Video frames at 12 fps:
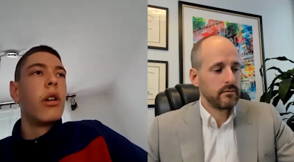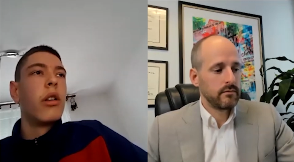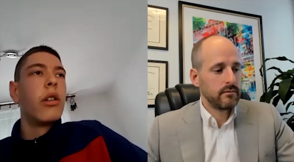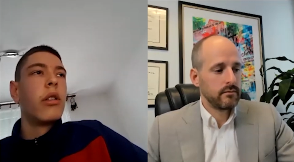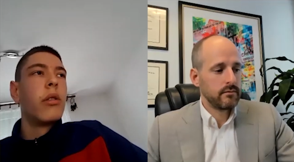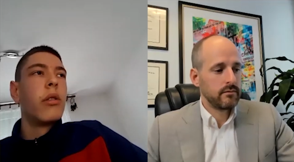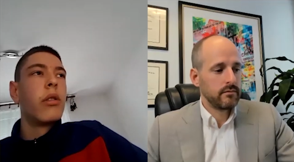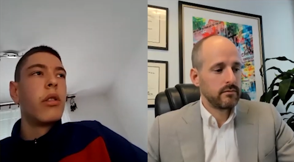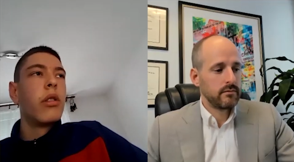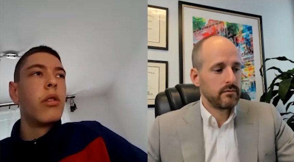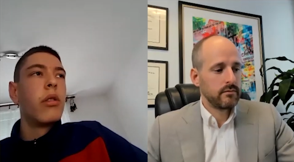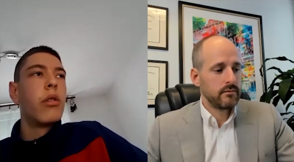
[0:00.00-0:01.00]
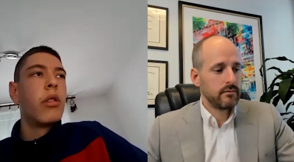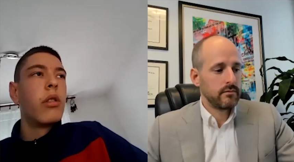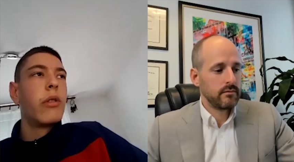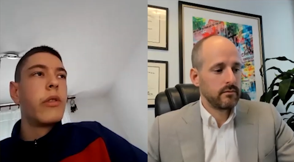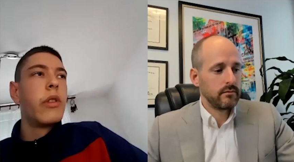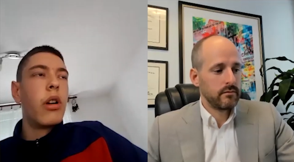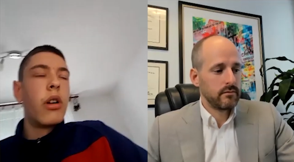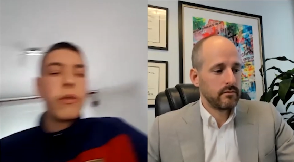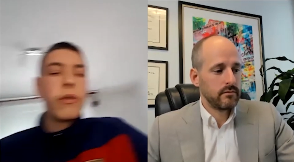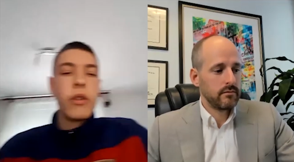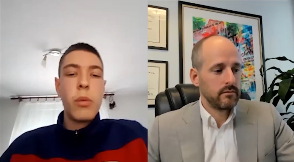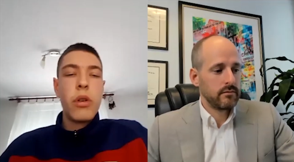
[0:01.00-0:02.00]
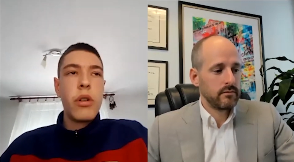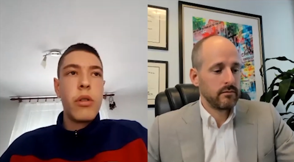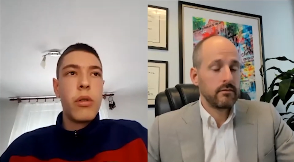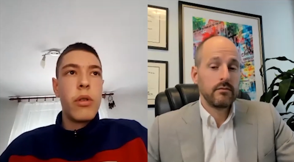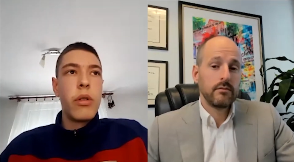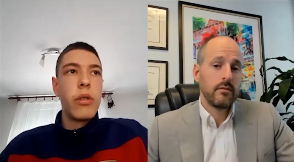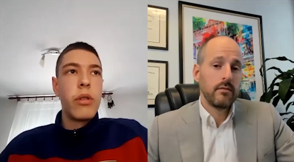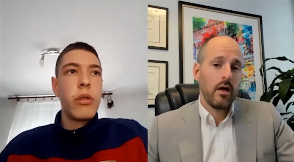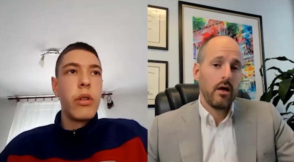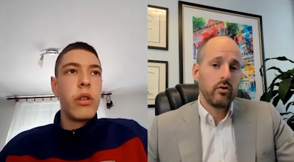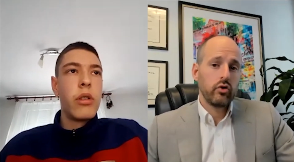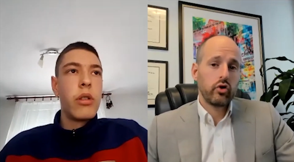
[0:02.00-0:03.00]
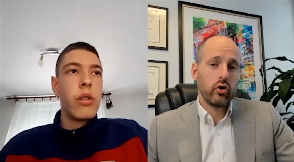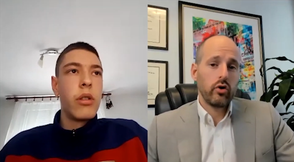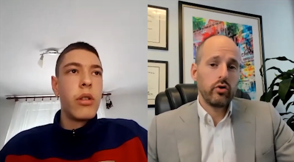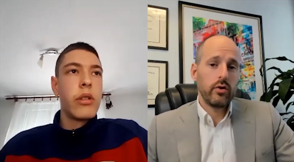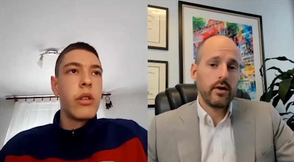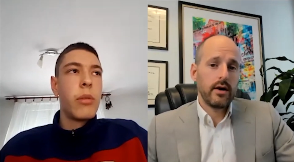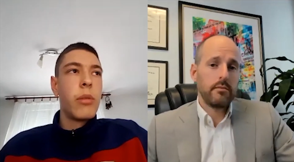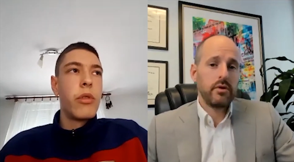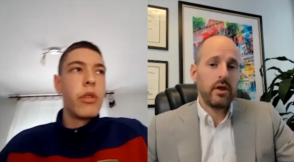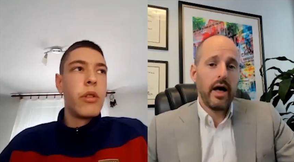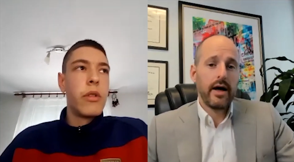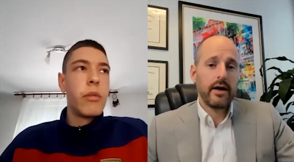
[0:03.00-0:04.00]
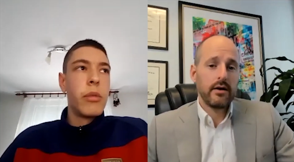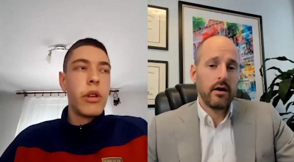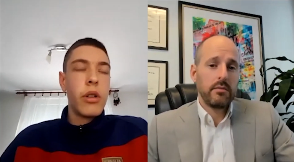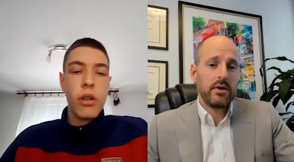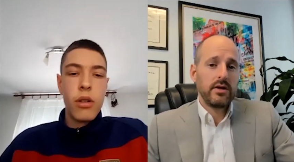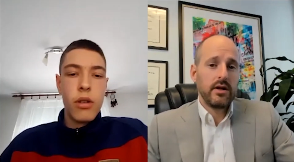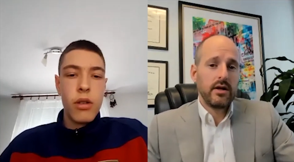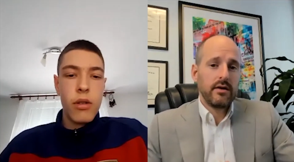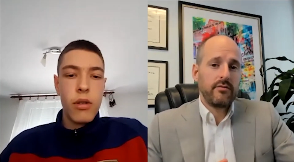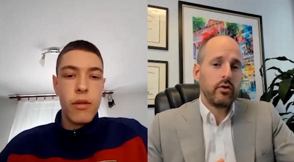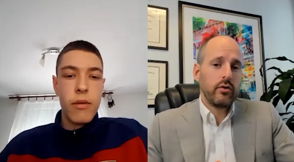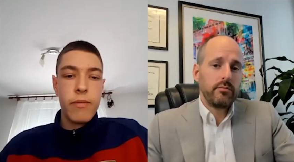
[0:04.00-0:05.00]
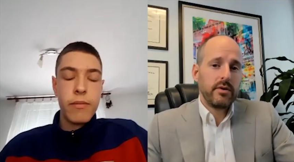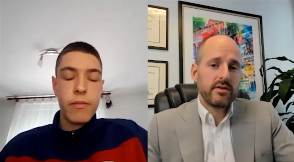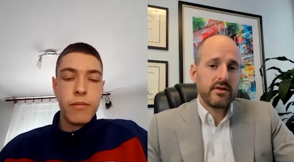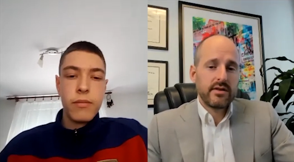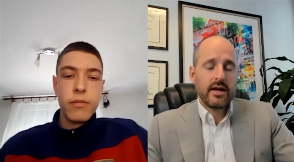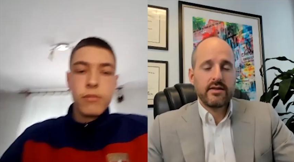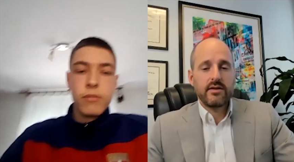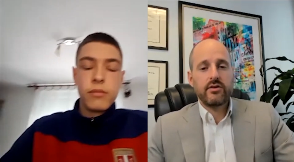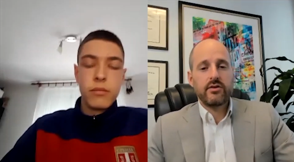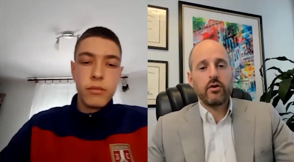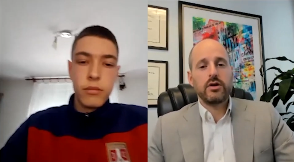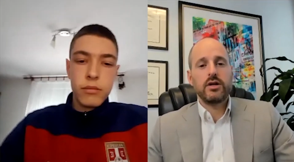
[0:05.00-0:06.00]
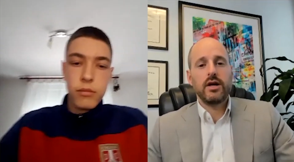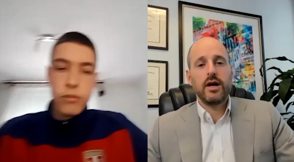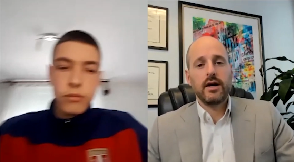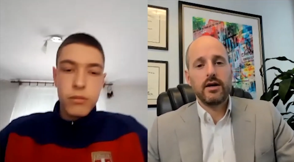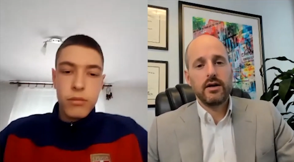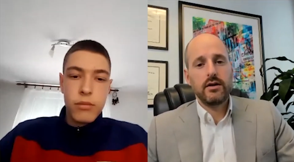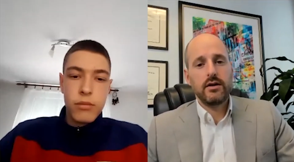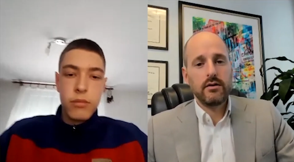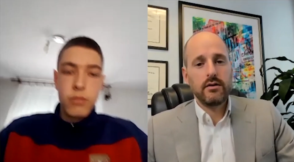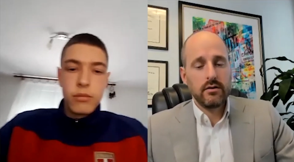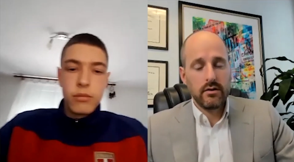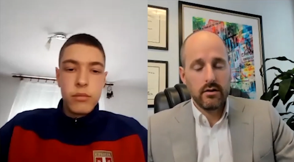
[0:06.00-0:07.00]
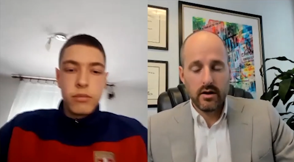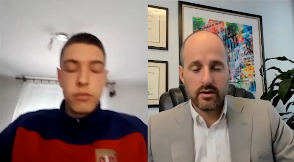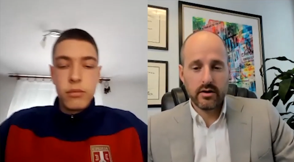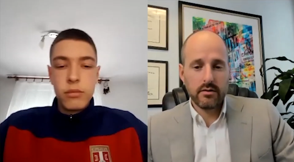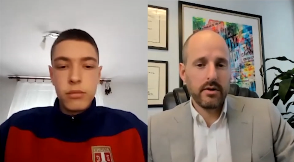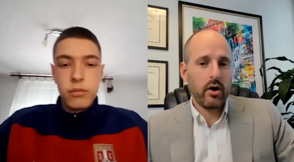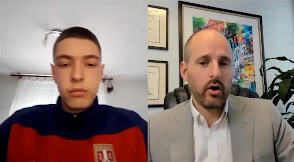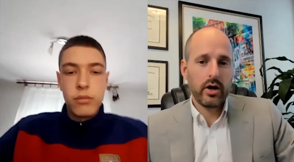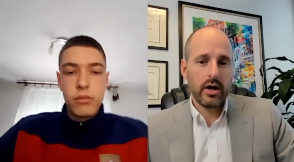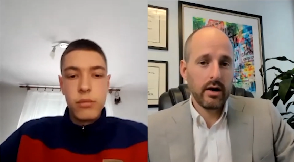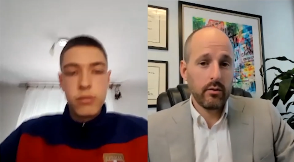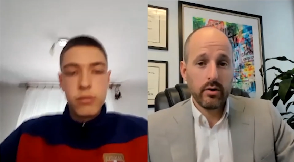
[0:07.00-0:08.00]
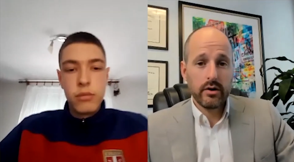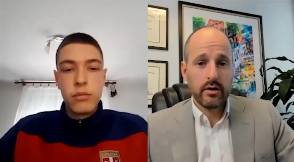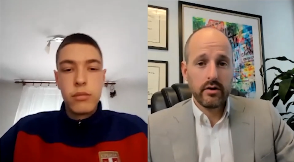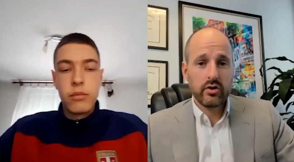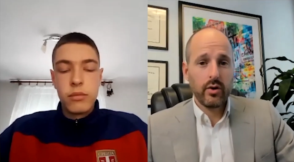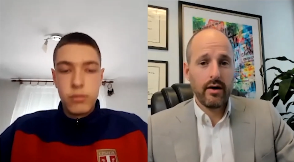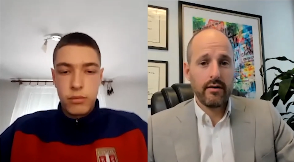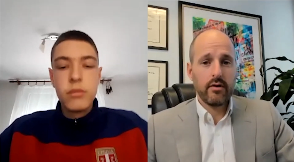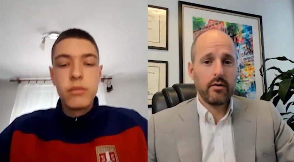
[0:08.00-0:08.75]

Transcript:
Speaker 1: do you know if they offer one, or do I need to?
Speaker 2: Sure, you can apply. I mean, if your business hasn't started yet, and it's going to be hard to get one unless you have